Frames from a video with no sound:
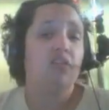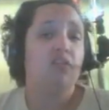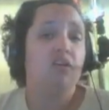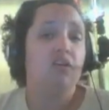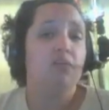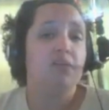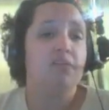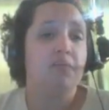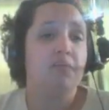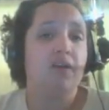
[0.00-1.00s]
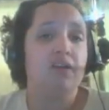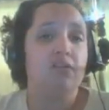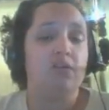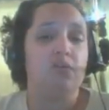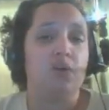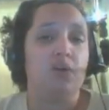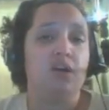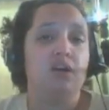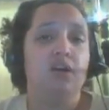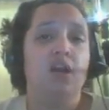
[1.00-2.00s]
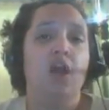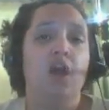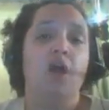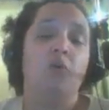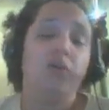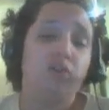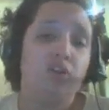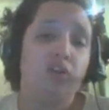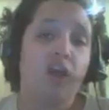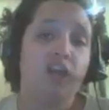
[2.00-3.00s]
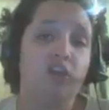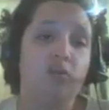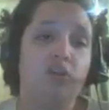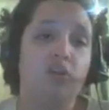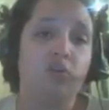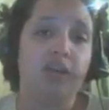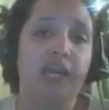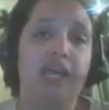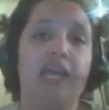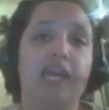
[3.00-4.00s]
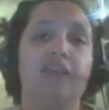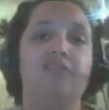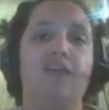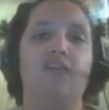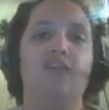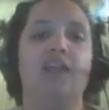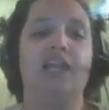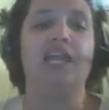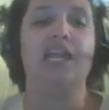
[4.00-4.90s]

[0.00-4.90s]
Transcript: there could be some merit to his work. Whether or not you agree, it is definitely an